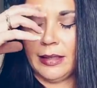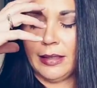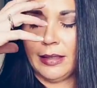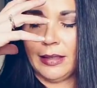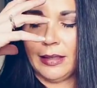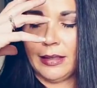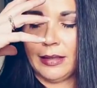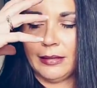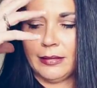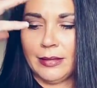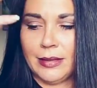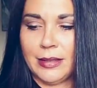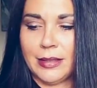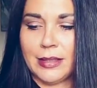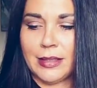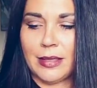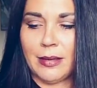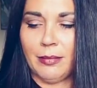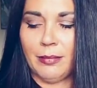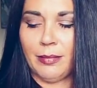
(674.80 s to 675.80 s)
uh,
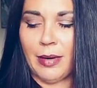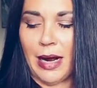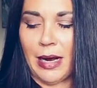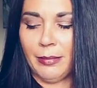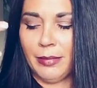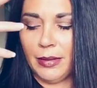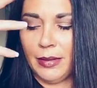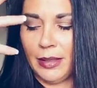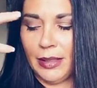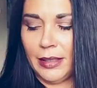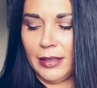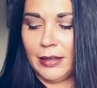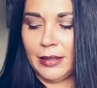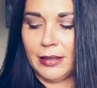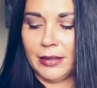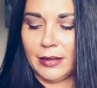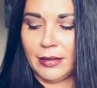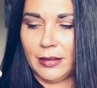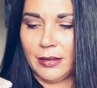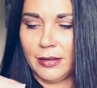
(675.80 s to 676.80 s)

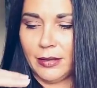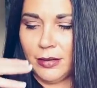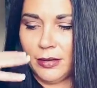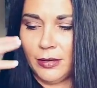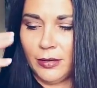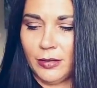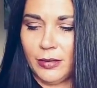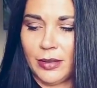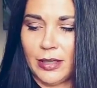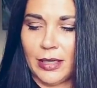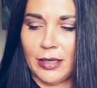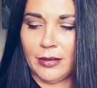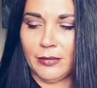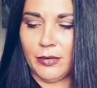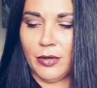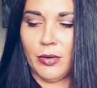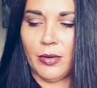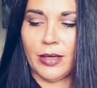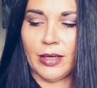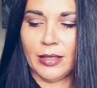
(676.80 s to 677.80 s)
discombobulated, you know, kind
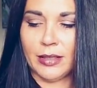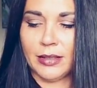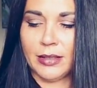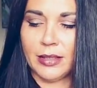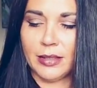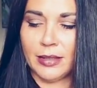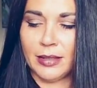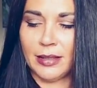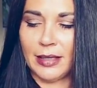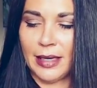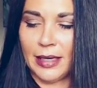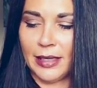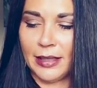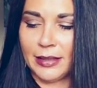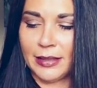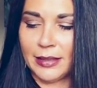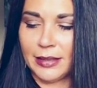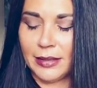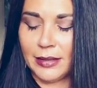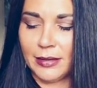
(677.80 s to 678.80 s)
of going into the
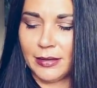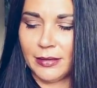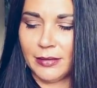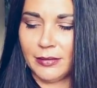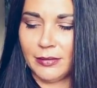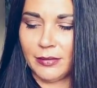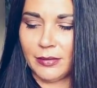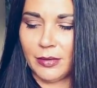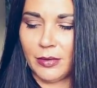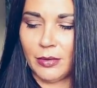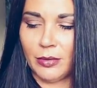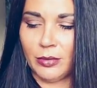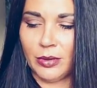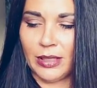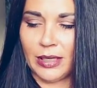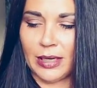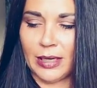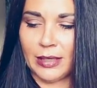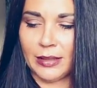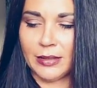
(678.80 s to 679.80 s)
negative,
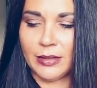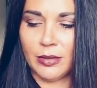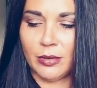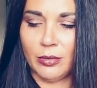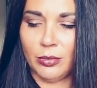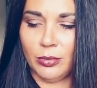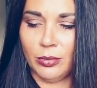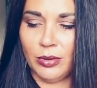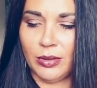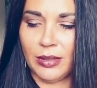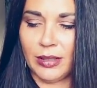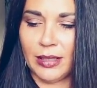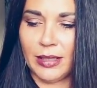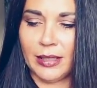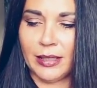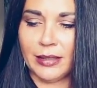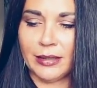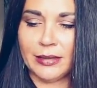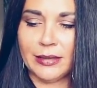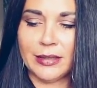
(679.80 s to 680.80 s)
holding on to old
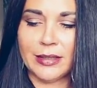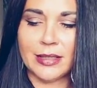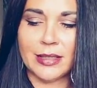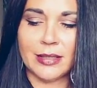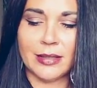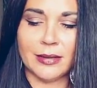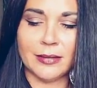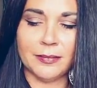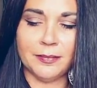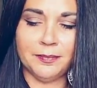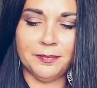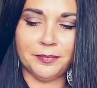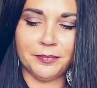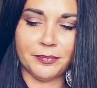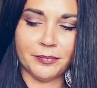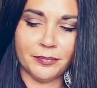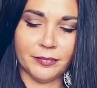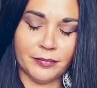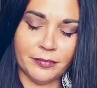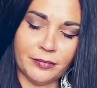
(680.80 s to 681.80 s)
things and
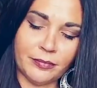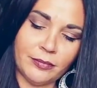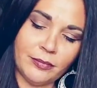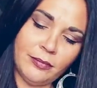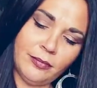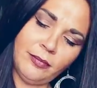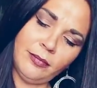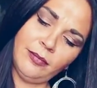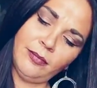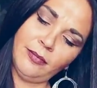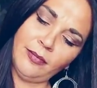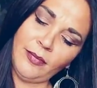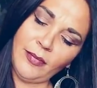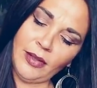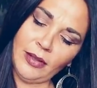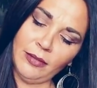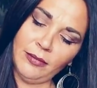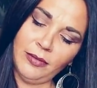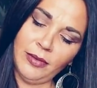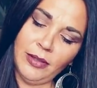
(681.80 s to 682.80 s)

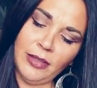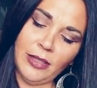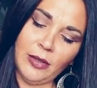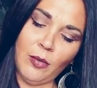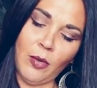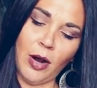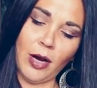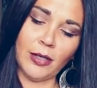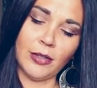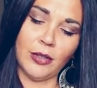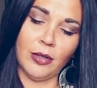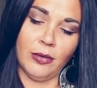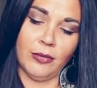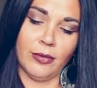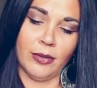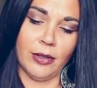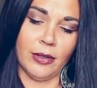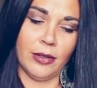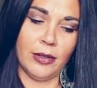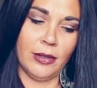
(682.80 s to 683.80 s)
feeling walked
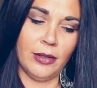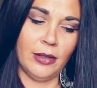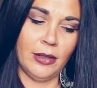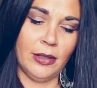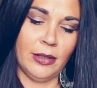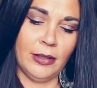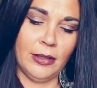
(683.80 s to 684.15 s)
over.